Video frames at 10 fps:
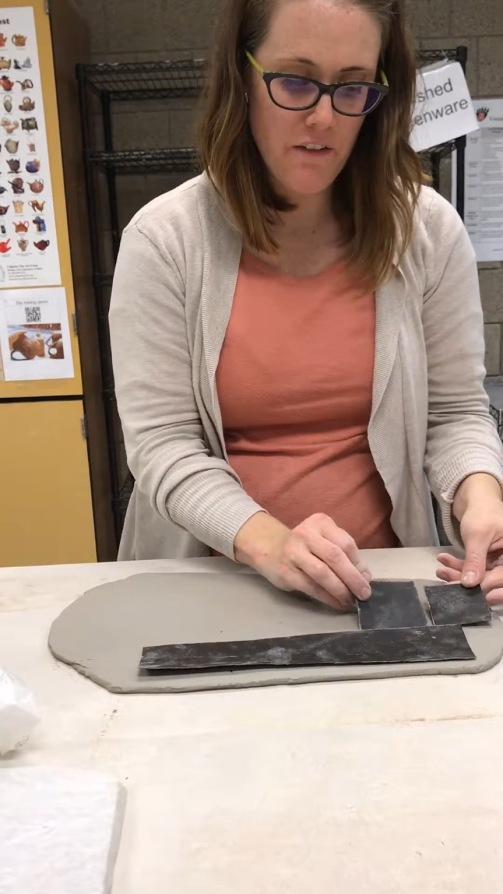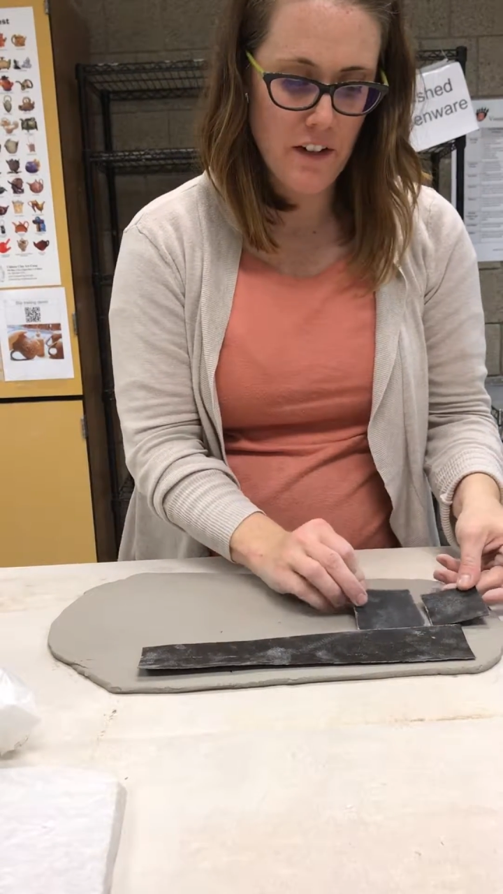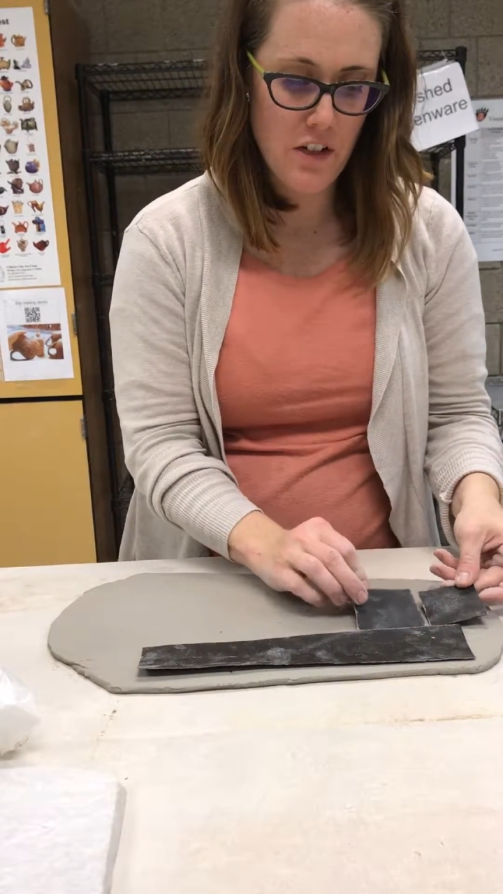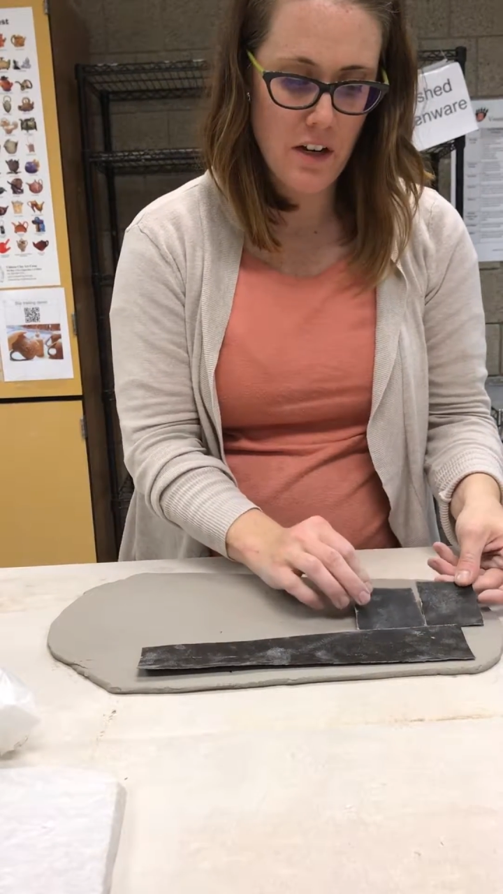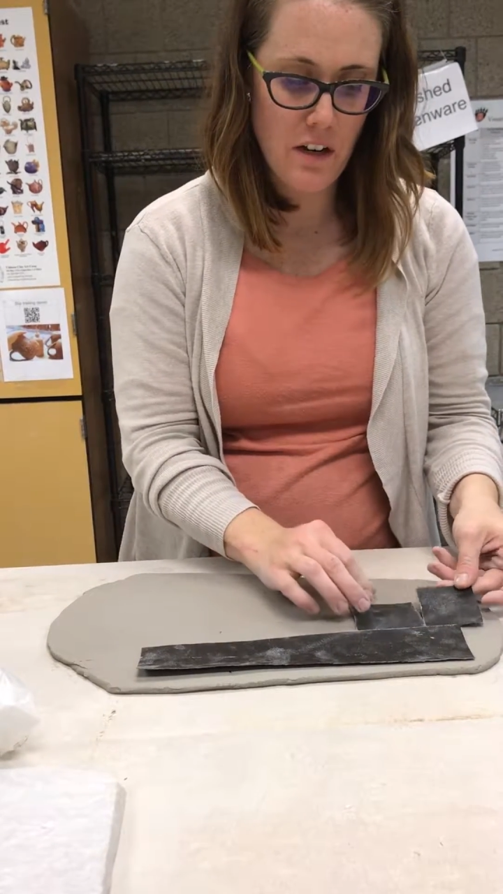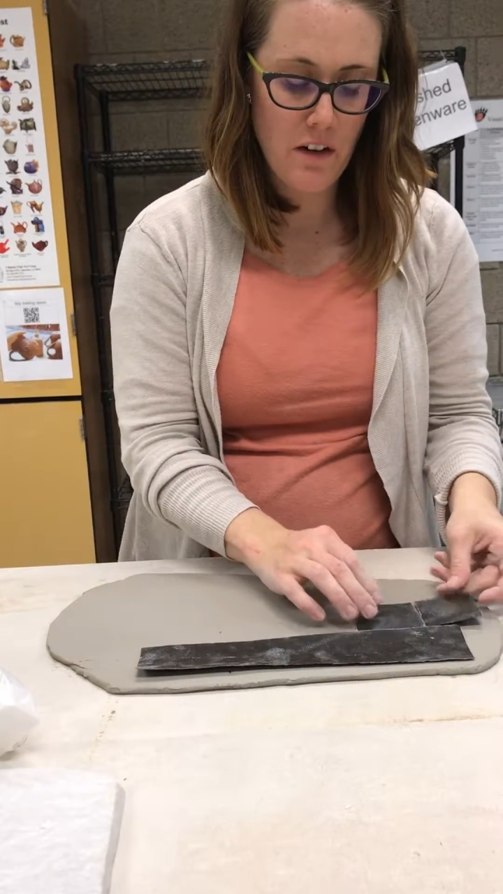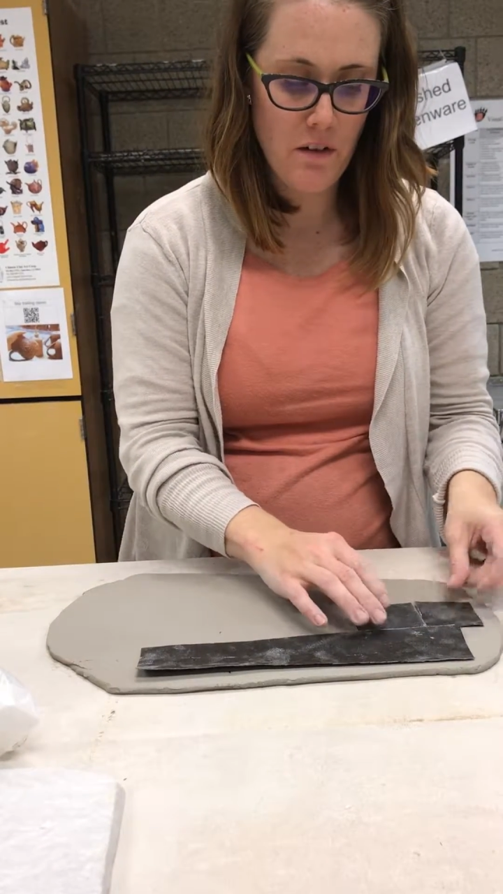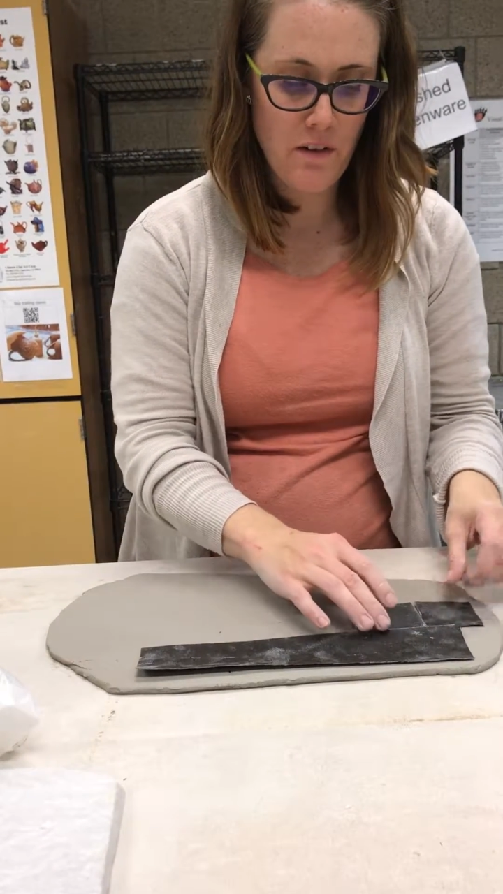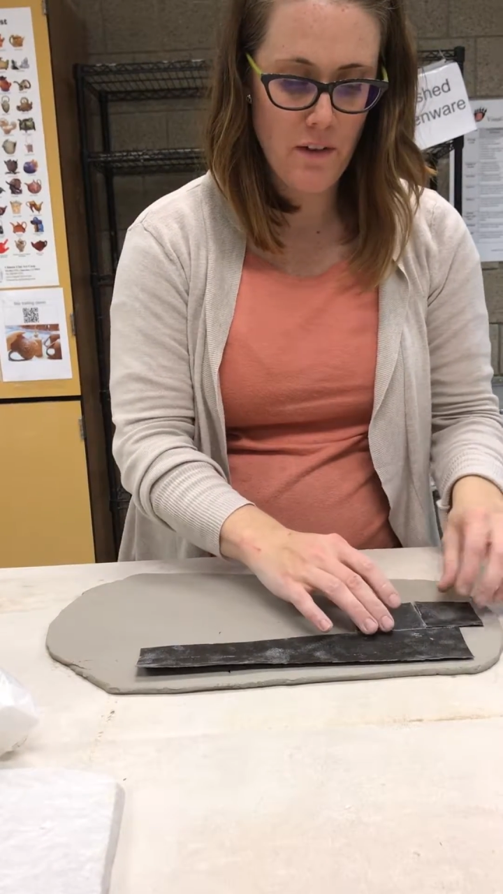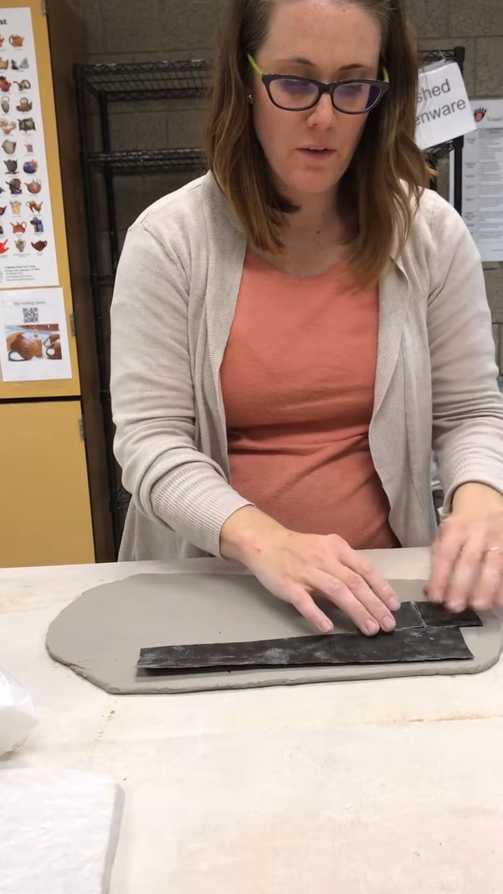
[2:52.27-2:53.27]
efficient. You
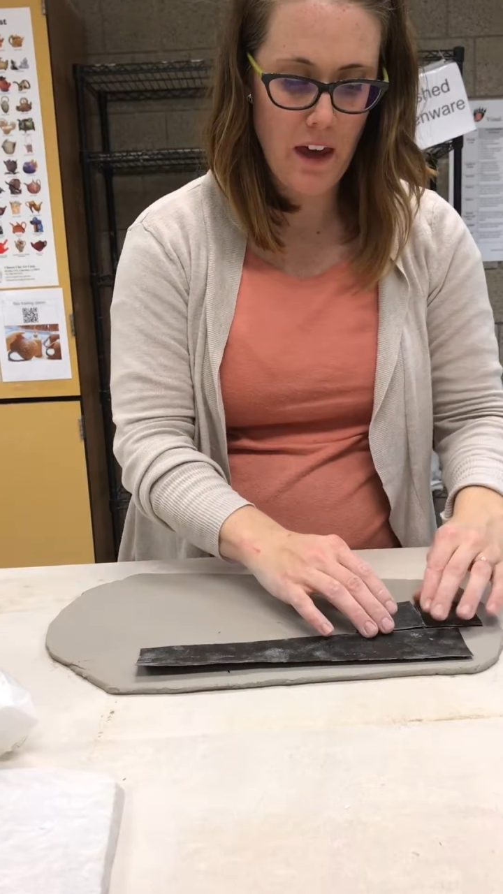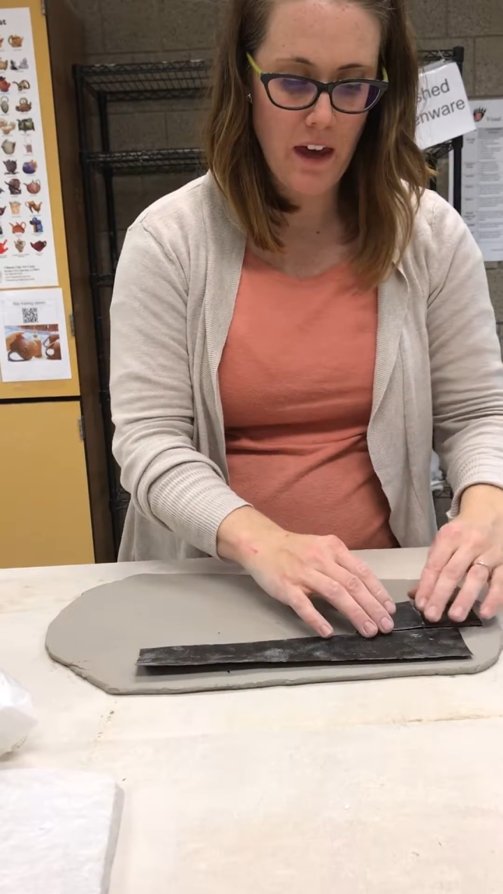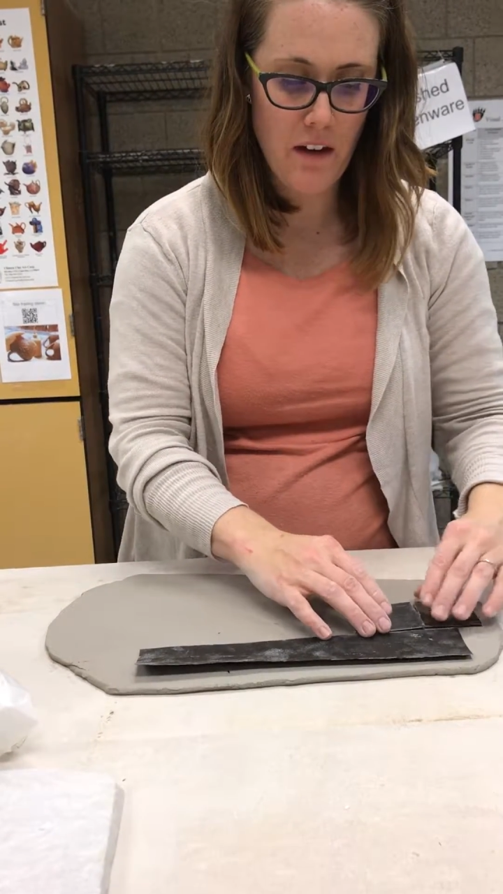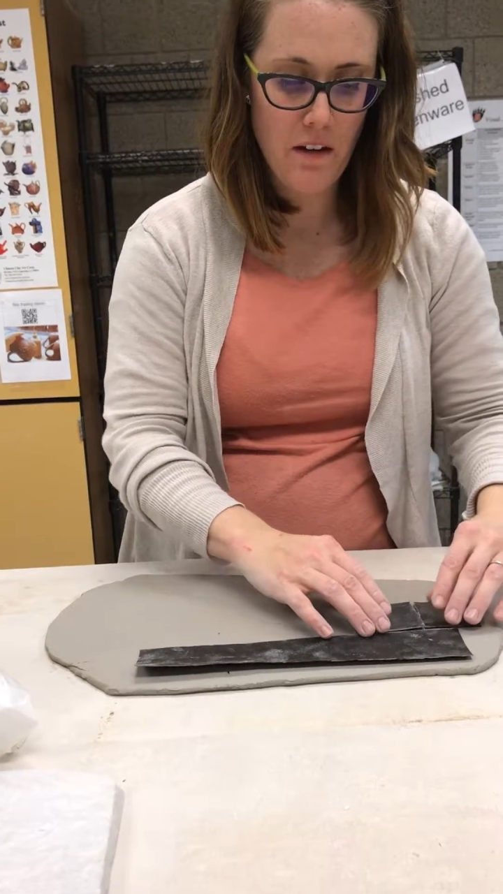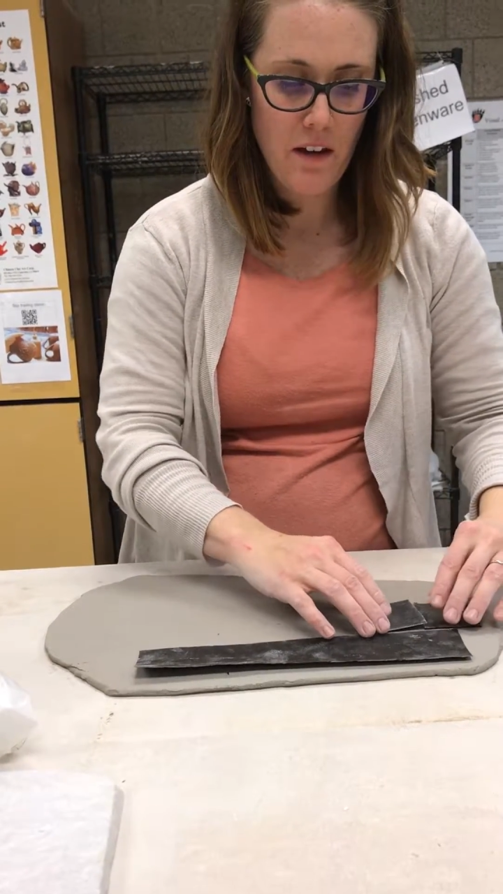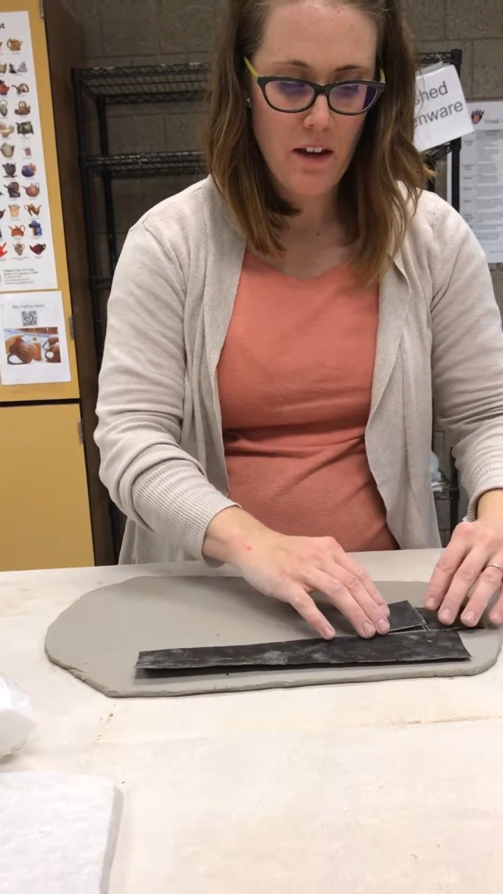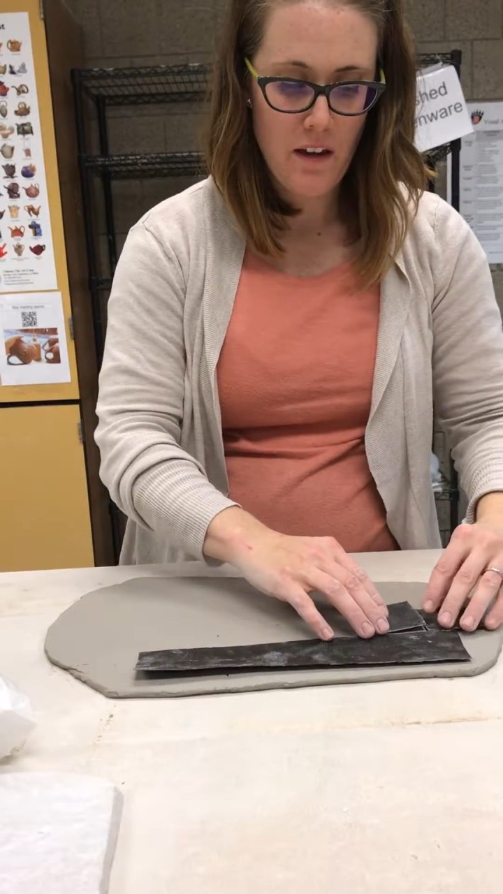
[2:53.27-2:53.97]
know, if you can,